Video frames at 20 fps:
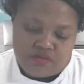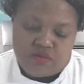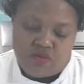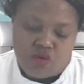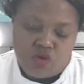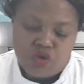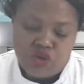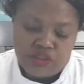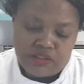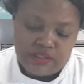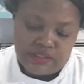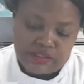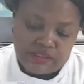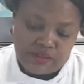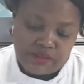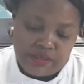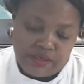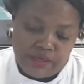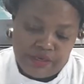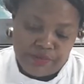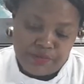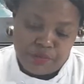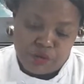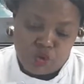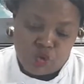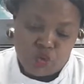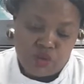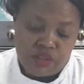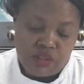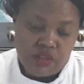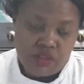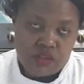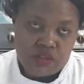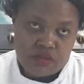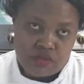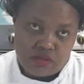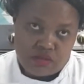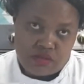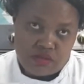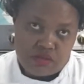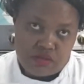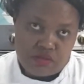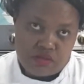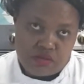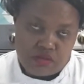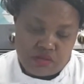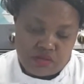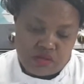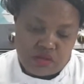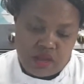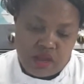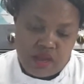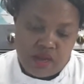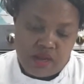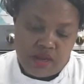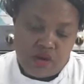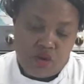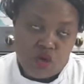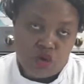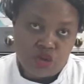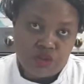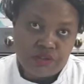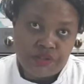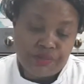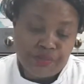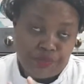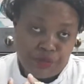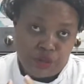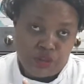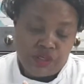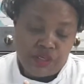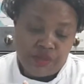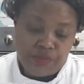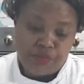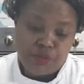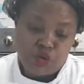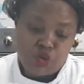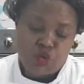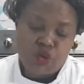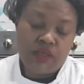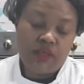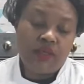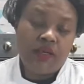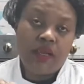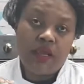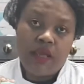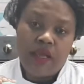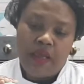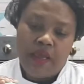Hold it in between. Hold it in between